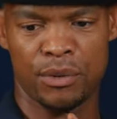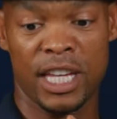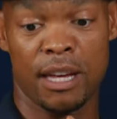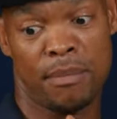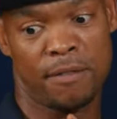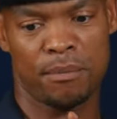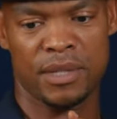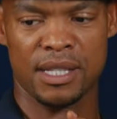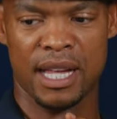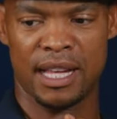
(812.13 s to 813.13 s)
who came back from
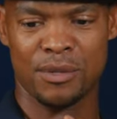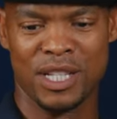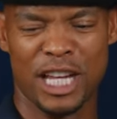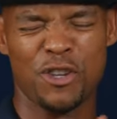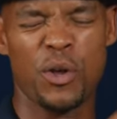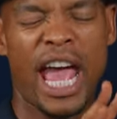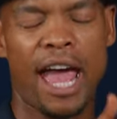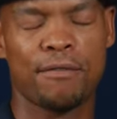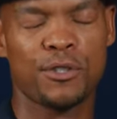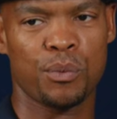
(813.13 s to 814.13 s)
the States. Was like, you
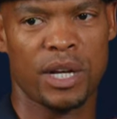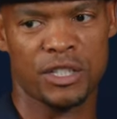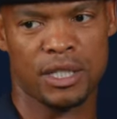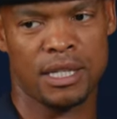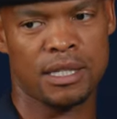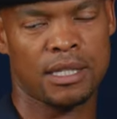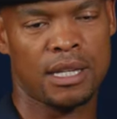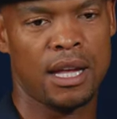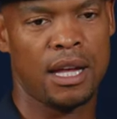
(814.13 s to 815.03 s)
have to watch this.